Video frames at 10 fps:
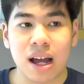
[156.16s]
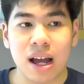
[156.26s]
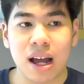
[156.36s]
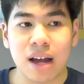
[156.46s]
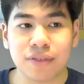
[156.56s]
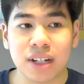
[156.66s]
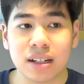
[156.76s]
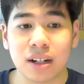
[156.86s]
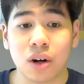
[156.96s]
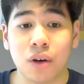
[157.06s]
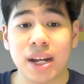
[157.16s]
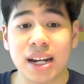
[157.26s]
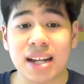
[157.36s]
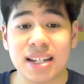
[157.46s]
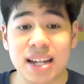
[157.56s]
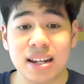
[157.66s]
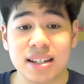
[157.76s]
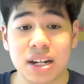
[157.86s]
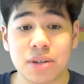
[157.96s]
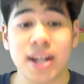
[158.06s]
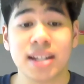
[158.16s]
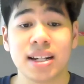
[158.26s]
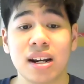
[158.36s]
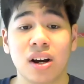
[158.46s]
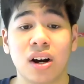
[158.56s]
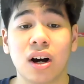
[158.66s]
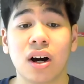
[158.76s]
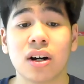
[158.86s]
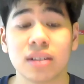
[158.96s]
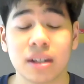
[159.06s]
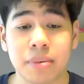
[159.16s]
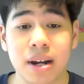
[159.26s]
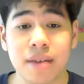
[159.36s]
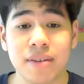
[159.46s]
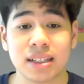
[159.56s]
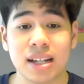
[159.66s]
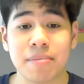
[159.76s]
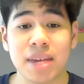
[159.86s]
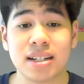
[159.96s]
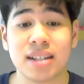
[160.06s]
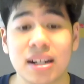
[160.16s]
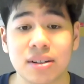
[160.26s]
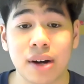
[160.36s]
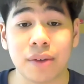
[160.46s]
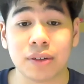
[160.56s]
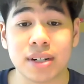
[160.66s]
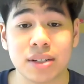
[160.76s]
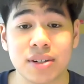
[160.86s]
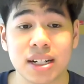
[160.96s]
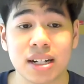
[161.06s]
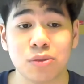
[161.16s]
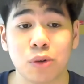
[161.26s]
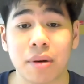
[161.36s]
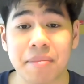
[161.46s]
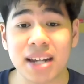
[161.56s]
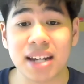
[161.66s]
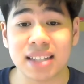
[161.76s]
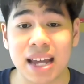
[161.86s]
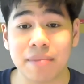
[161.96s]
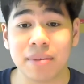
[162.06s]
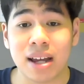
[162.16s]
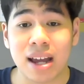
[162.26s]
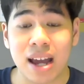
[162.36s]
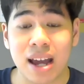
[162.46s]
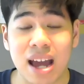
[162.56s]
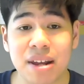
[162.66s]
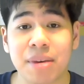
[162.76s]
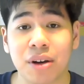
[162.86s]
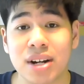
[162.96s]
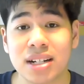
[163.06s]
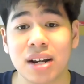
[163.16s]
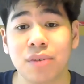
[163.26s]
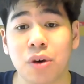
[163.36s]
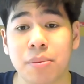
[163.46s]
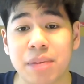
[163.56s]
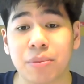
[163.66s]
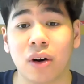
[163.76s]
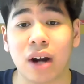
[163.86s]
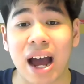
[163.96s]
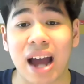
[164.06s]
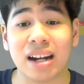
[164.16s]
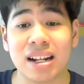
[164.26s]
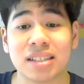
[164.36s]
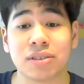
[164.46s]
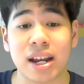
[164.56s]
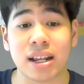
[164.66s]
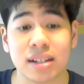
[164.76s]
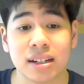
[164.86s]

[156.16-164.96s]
After the COVID-19 situation, all the previously mentioned travel restrictions will remain the same and immigration will be more highly strict.